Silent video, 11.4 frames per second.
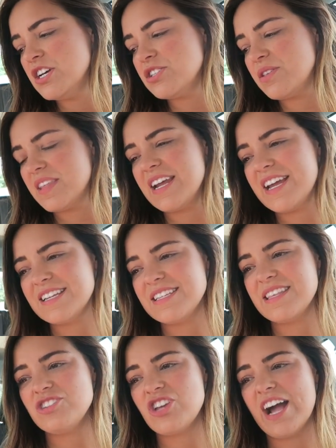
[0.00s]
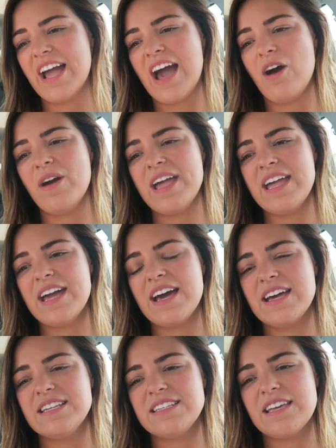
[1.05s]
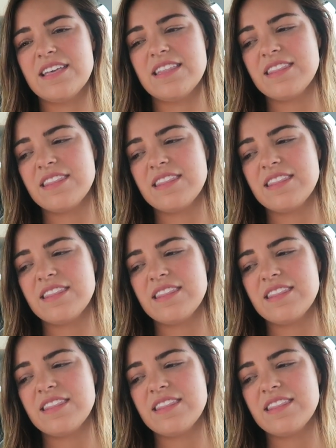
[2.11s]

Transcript: So then I get to the checkout and